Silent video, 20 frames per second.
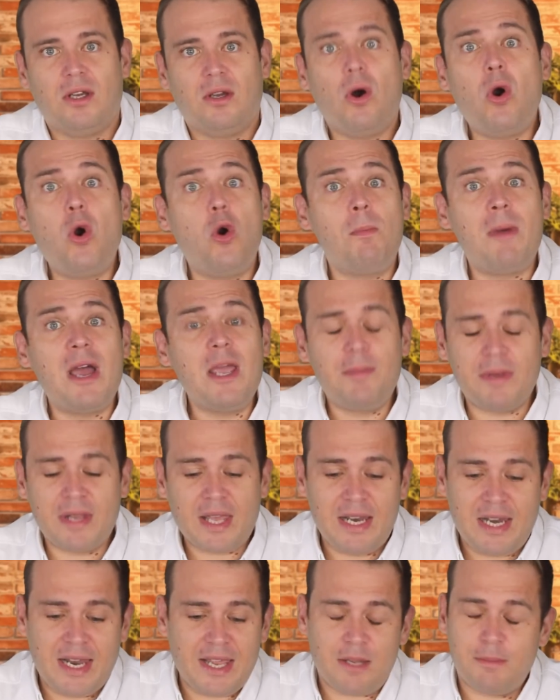Or maybe
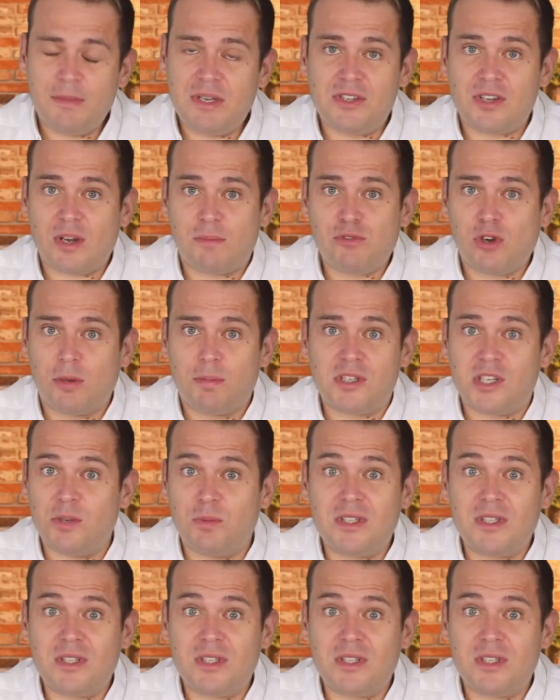they let them into the property.